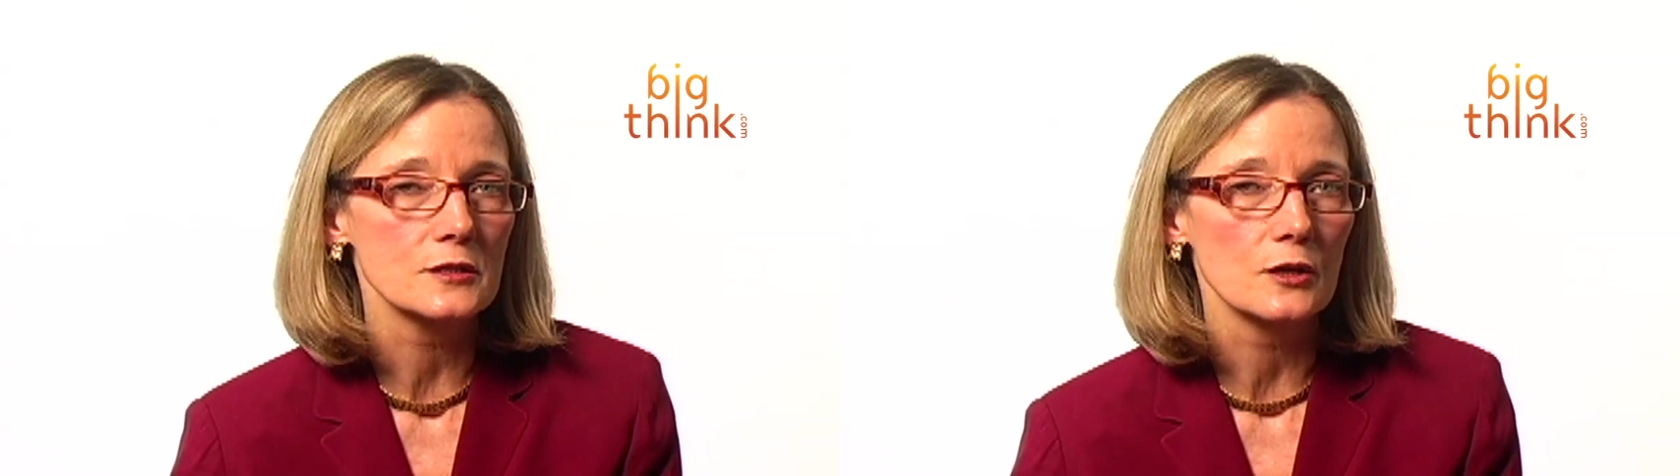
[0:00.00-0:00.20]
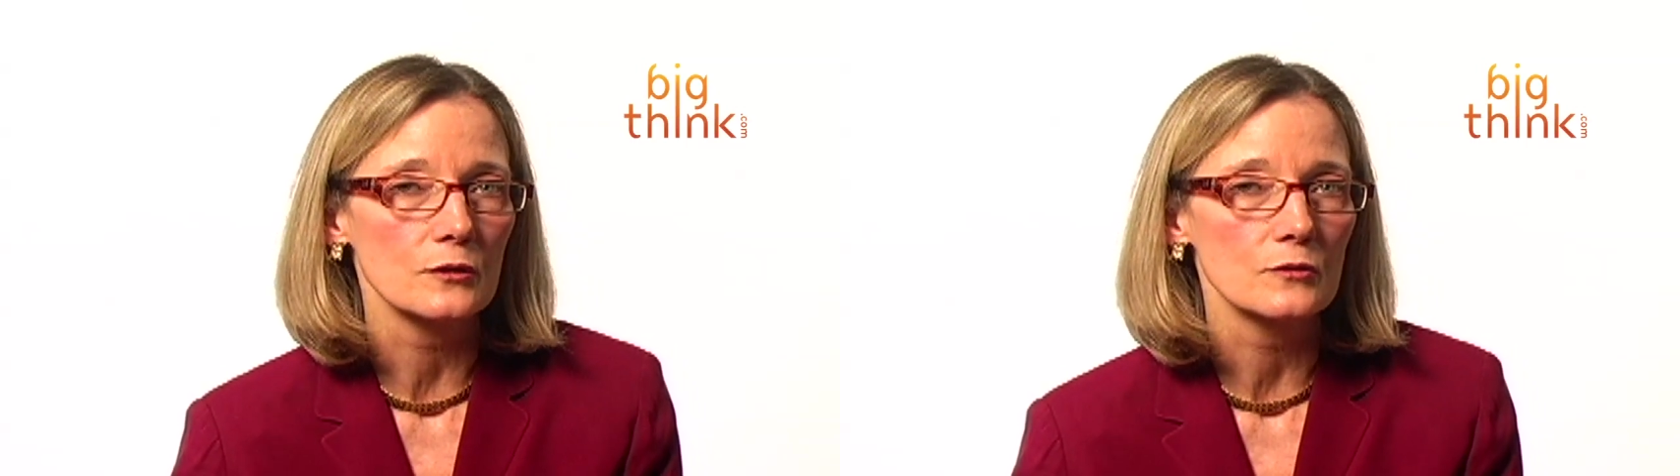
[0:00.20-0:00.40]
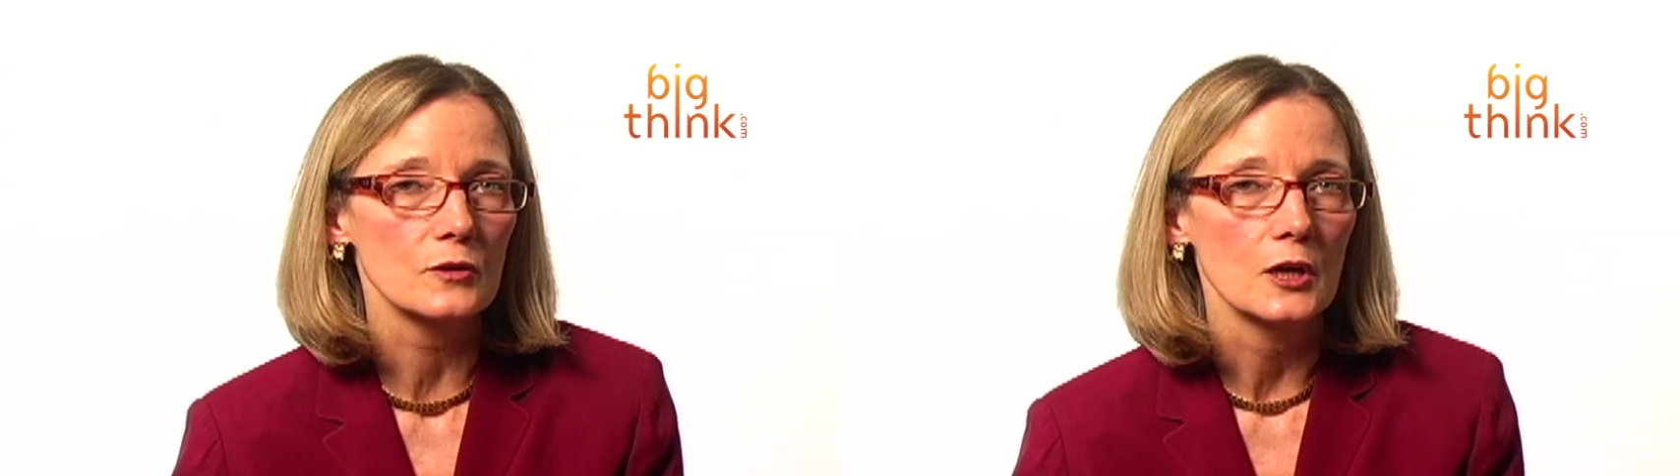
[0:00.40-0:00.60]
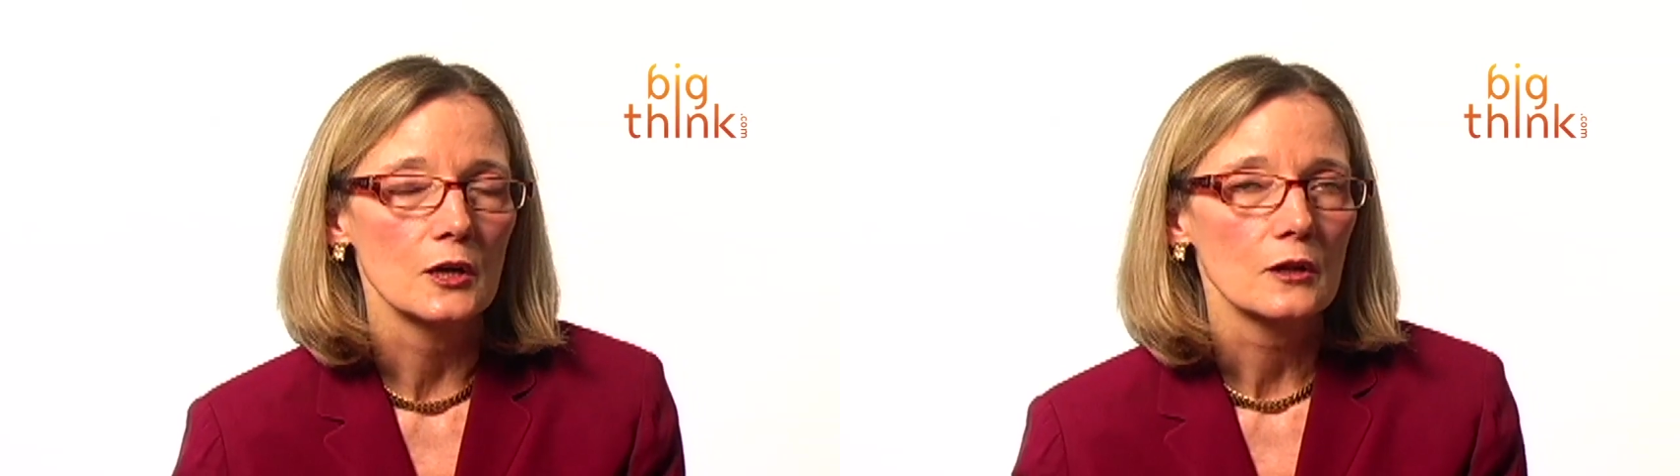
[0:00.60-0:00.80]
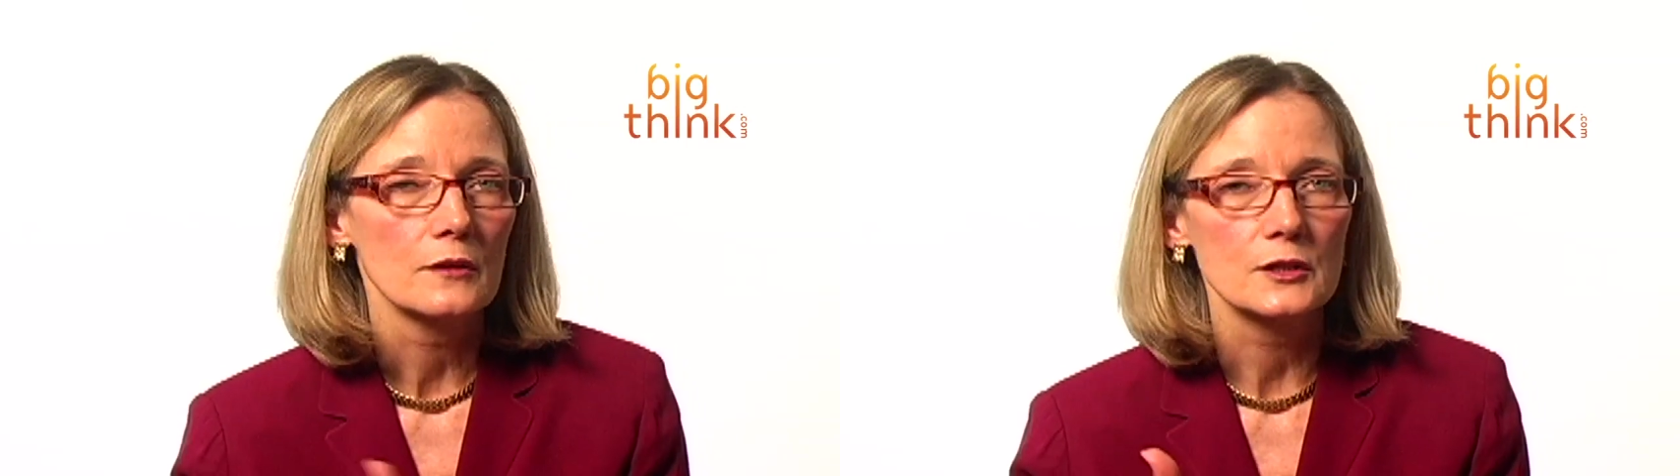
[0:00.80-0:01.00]
So
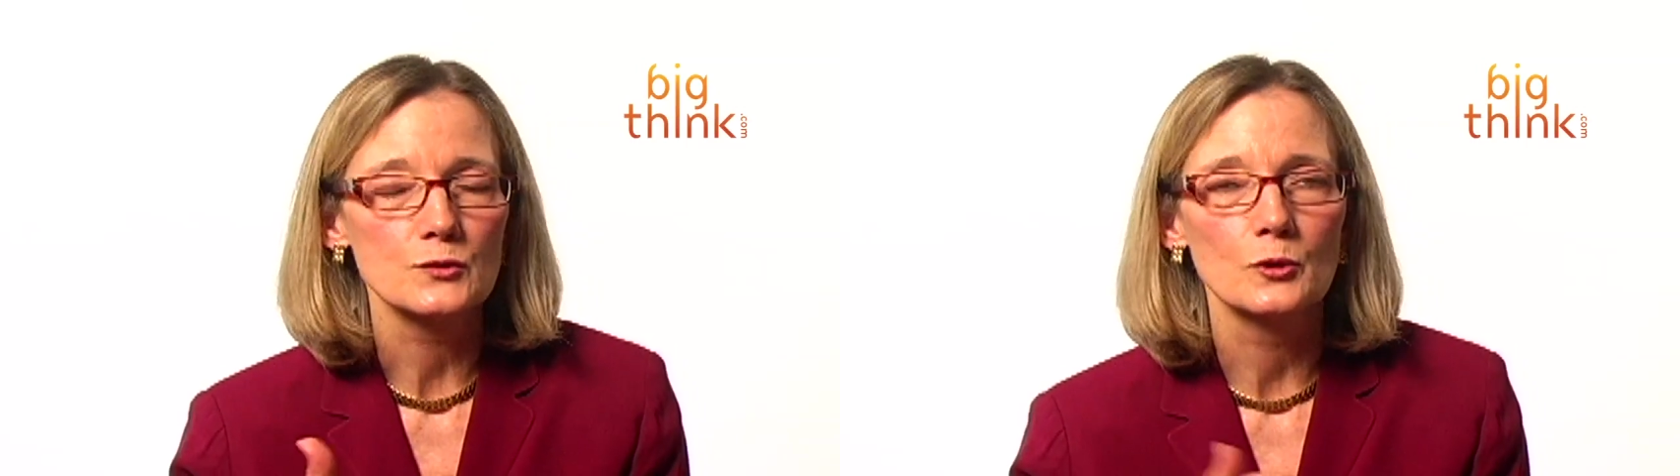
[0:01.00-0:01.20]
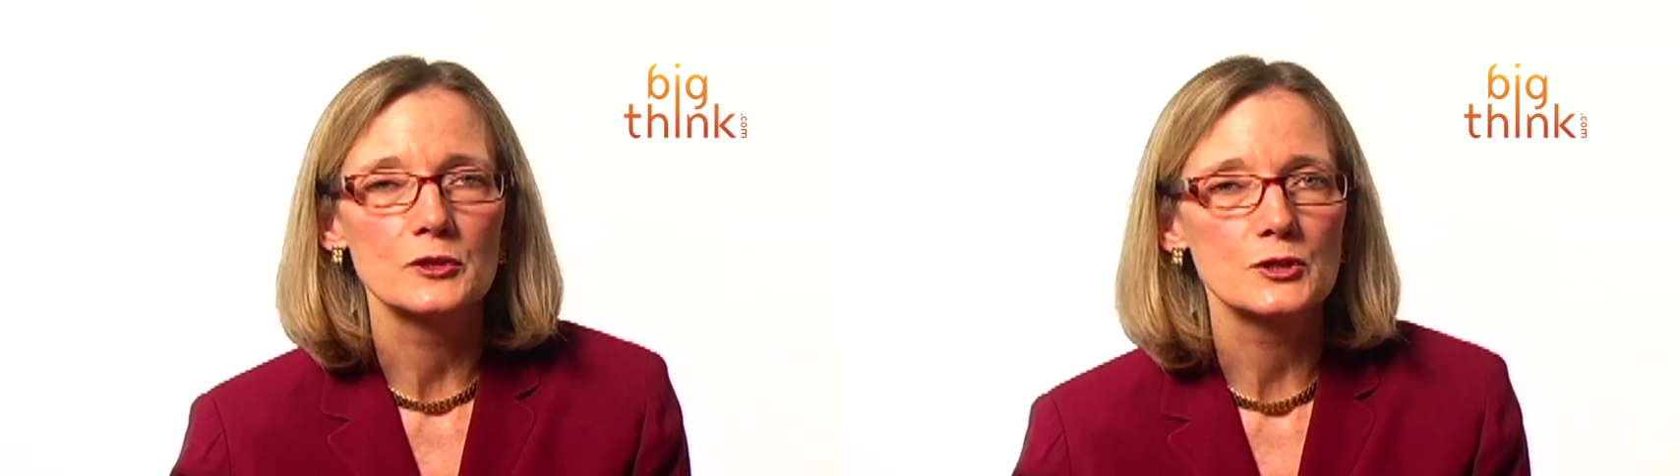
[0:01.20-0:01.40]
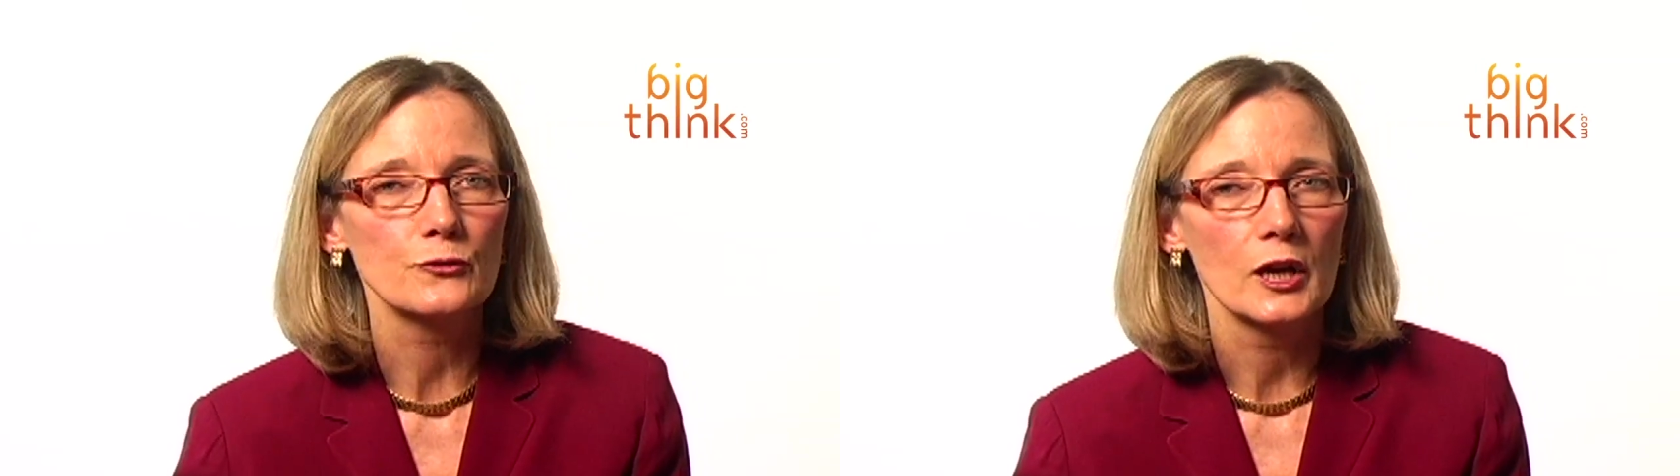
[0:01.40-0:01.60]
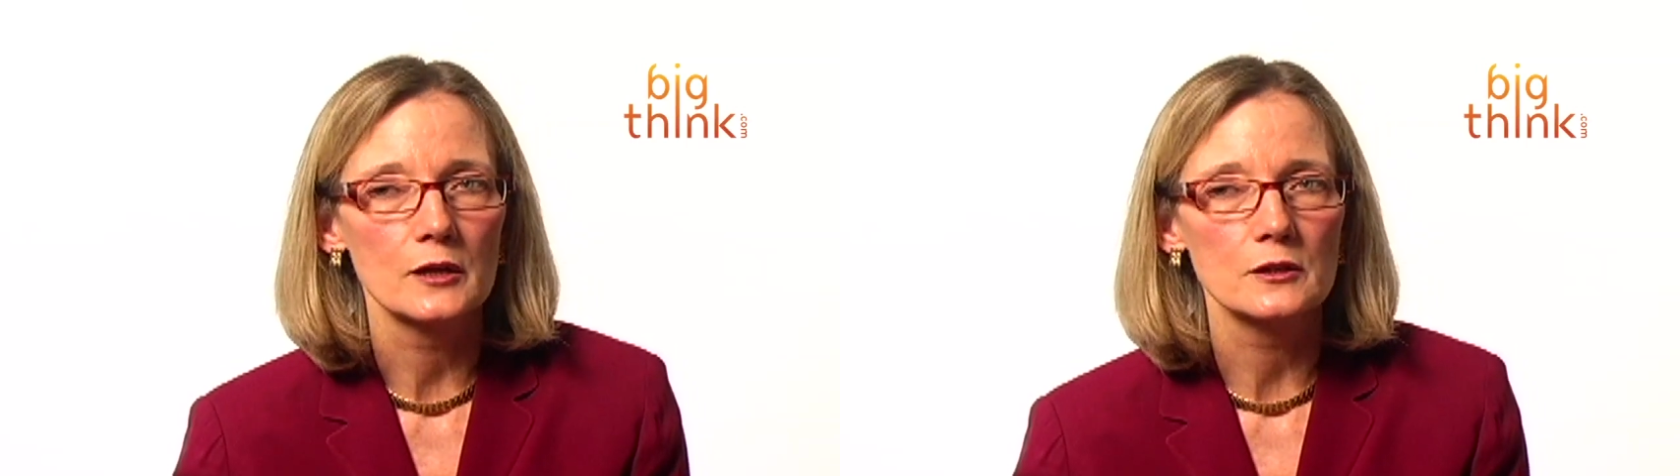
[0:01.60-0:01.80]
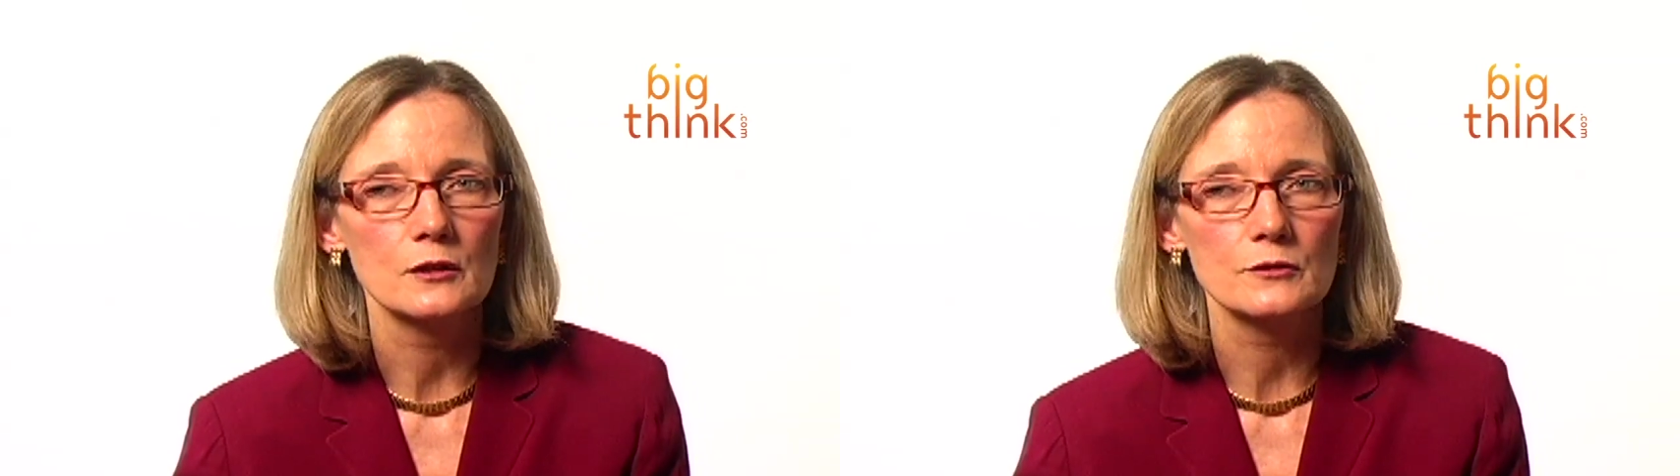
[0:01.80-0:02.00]
this woman's
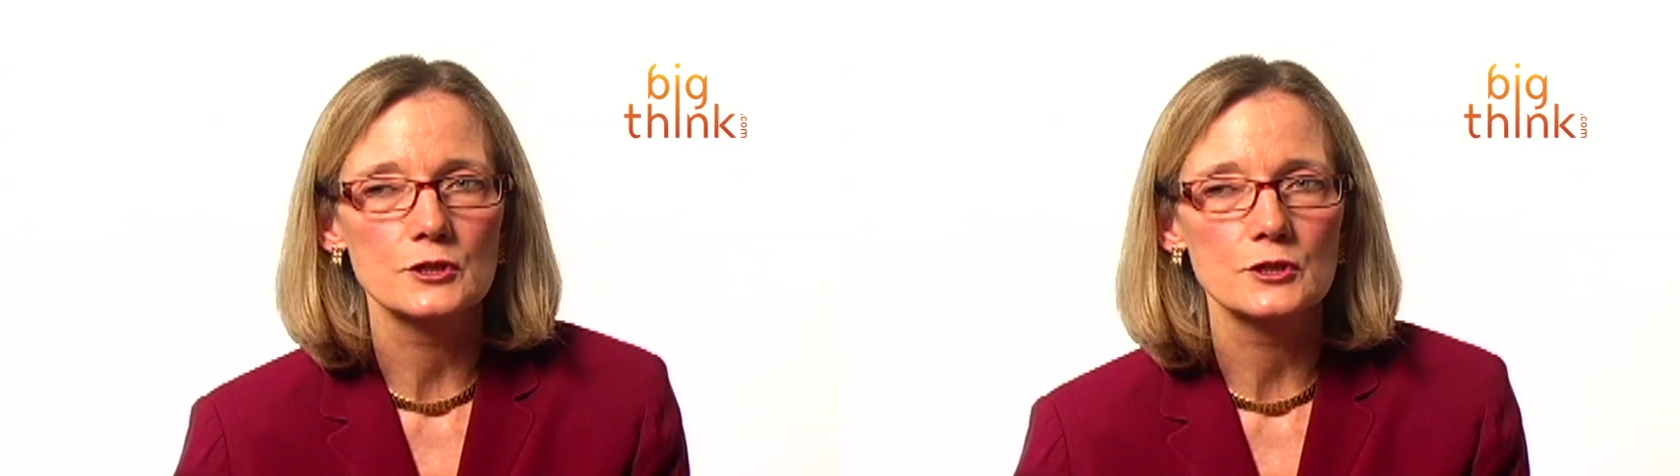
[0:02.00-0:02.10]
friend, you know,